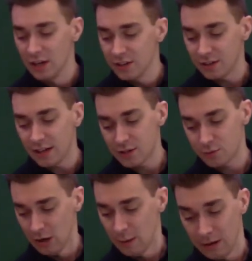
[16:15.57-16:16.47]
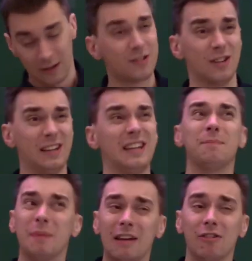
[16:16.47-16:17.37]
So that's certainly in the
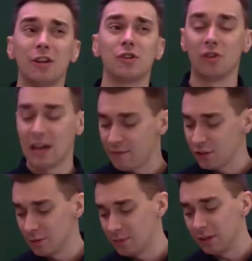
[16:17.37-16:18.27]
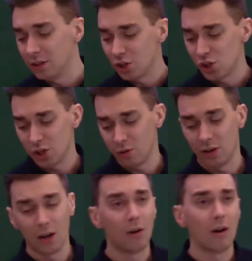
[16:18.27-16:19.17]
beer industry, having something that can shoot in low